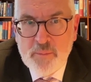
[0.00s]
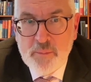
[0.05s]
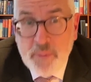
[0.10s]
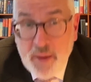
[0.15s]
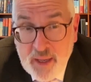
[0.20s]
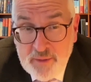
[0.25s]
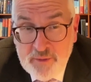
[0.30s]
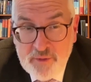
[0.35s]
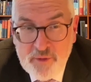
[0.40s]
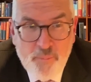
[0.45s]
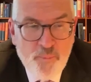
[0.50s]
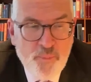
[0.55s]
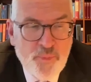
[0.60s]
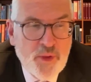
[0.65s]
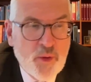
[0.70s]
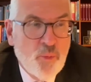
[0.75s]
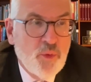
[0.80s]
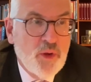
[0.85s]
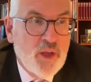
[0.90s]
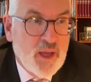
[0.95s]
But
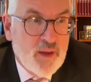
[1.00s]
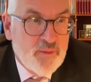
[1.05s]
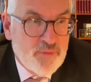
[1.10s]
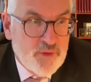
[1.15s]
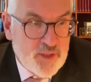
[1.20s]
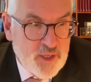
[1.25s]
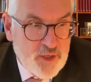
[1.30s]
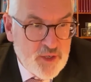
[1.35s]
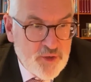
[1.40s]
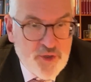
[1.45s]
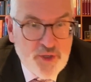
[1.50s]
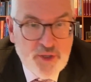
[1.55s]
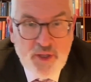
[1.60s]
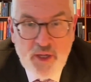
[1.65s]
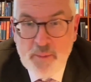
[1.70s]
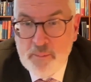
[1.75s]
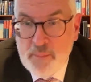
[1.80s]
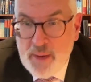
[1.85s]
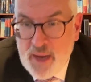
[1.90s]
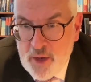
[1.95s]
we have
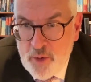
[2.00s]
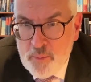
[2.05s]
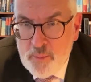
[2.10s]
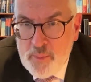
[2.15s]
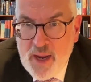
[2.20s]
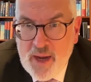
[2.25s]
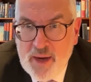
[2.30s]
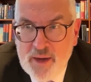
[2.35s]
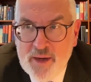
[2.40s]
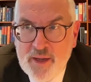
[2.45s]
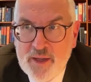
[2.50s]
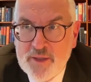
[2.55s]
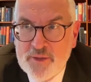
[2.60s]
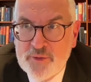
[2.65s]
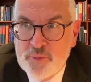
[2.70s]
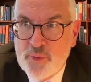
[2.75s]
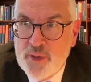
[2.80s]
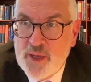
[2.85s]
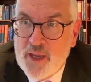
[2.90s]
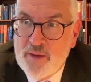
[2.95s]
additional
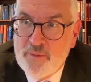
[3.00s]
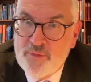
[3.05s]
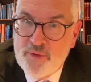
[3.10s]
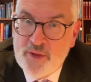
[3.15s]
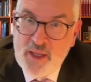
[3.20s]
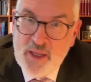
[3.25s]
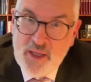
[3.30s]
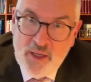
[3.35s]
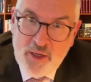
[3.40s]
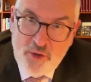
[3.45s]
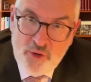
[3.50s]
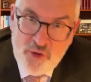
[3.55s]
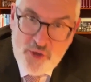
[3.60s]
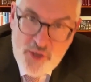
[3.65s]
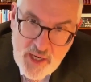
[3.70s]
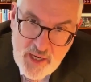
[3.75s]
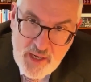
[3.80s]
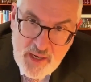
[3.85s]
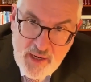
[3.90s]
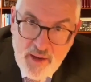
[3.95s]
biomarkers, we have
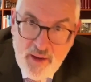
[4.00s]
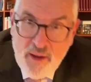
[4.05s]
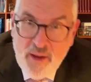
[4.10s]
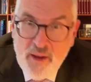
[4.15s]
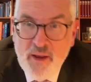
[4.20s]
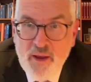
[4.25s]
EEG,